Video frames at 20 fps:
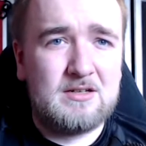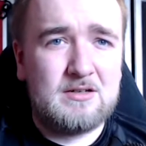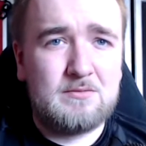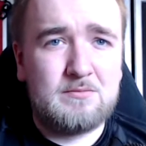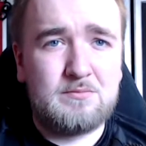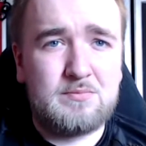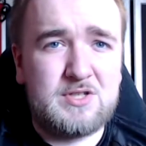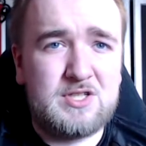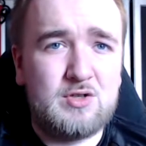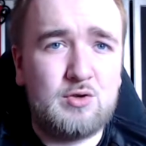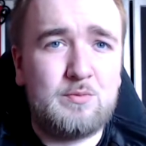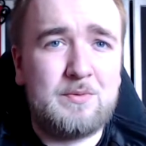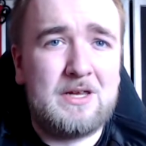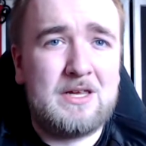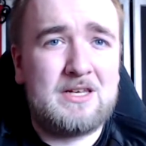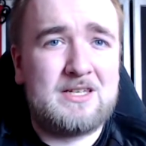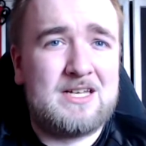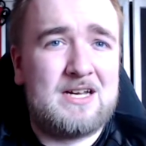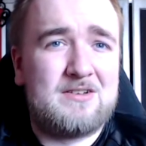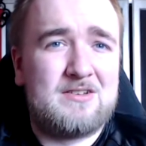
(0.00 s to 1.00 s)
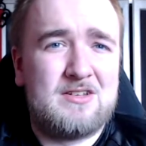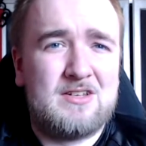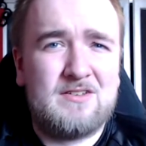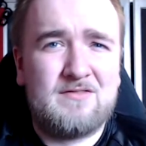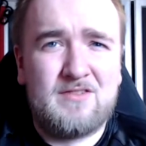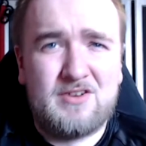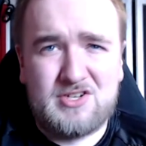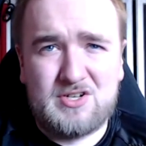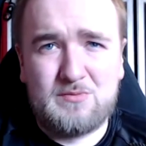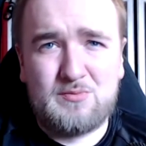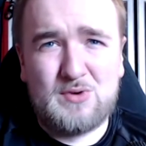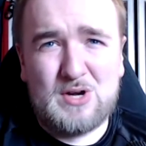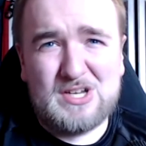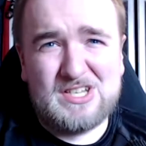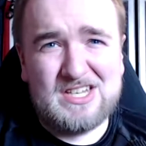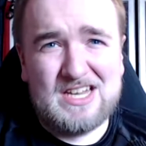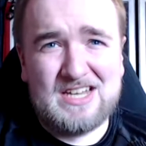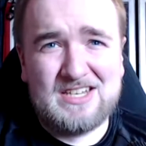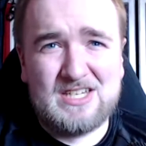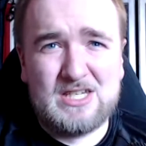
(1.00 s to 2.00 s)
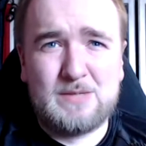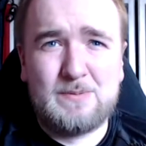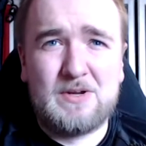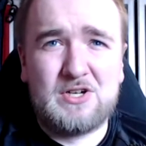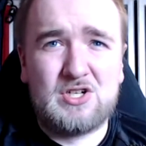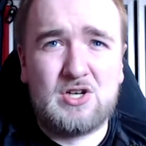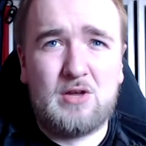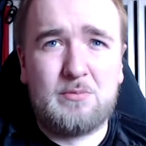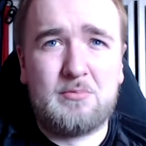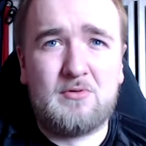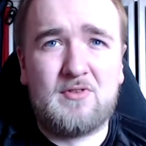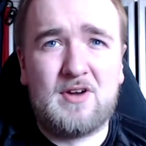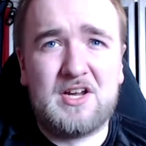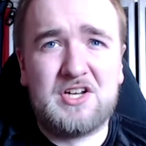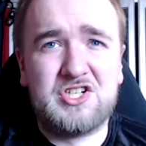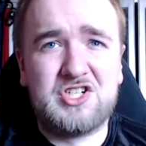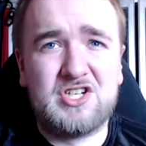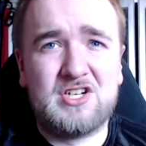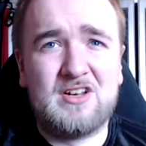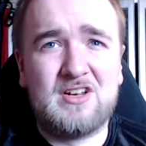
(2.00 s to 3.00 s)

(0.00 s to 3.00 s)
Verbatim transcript: still being touted in the Russian press as a special operation.